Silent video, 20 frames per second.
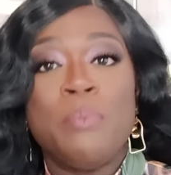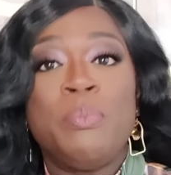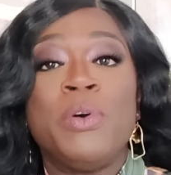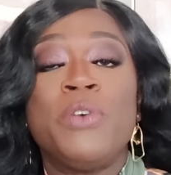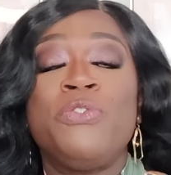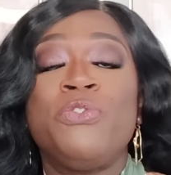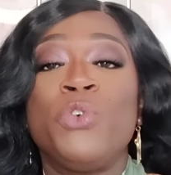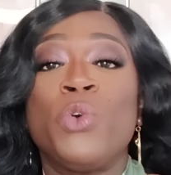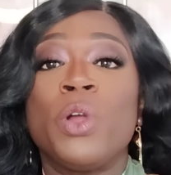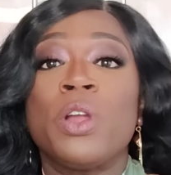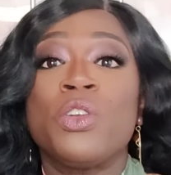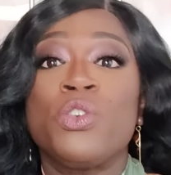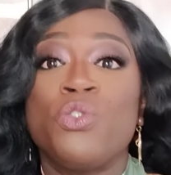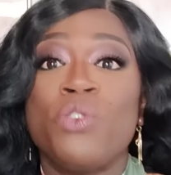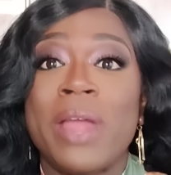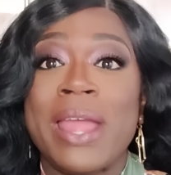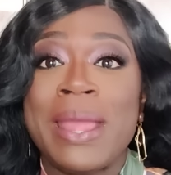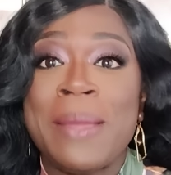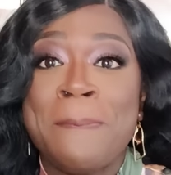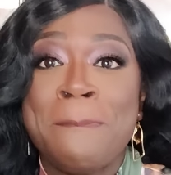before
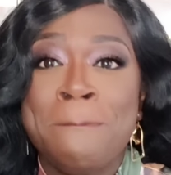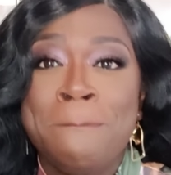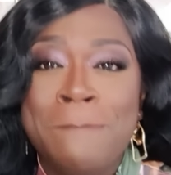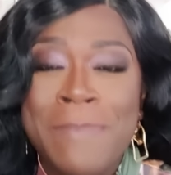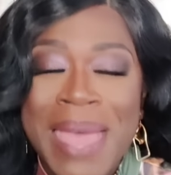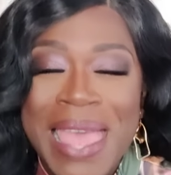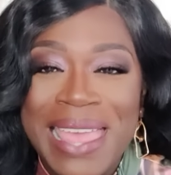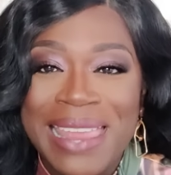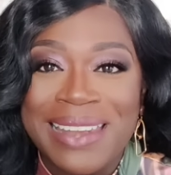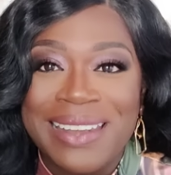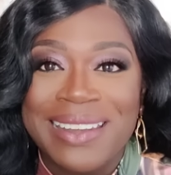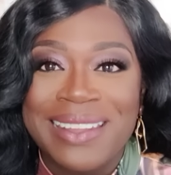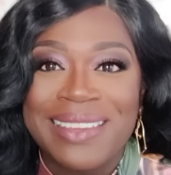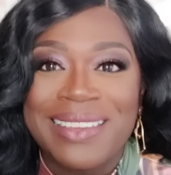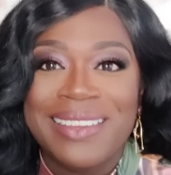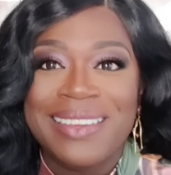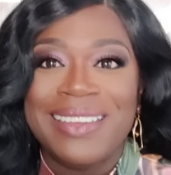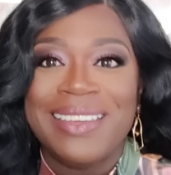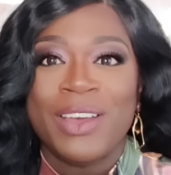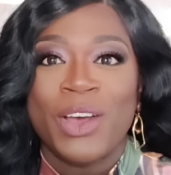great
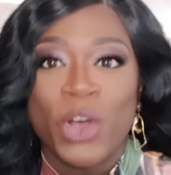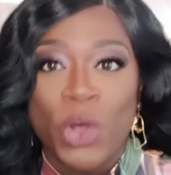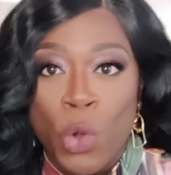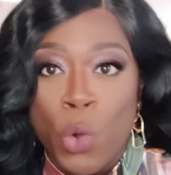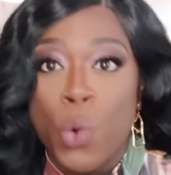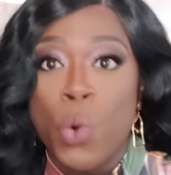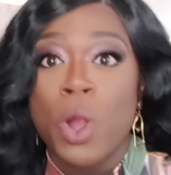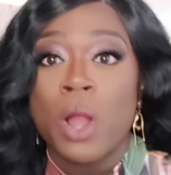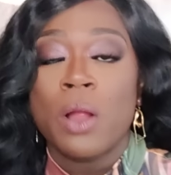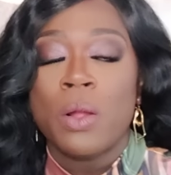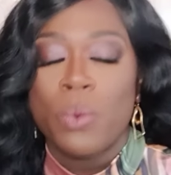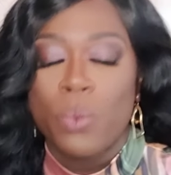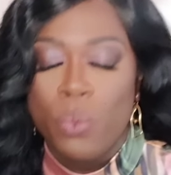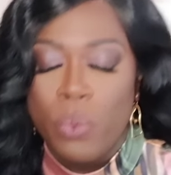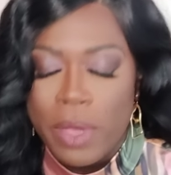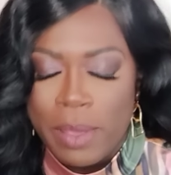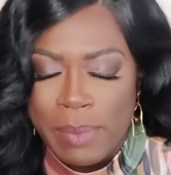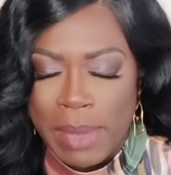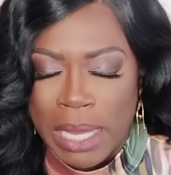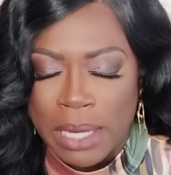men or
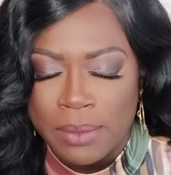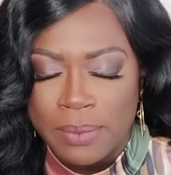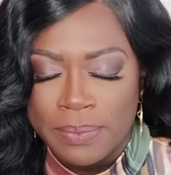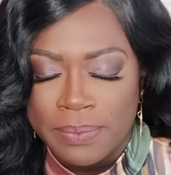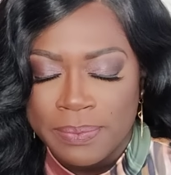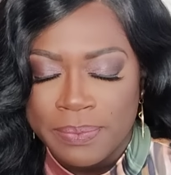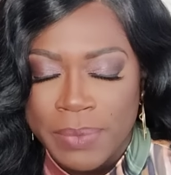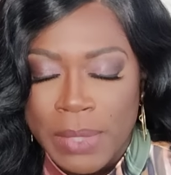women.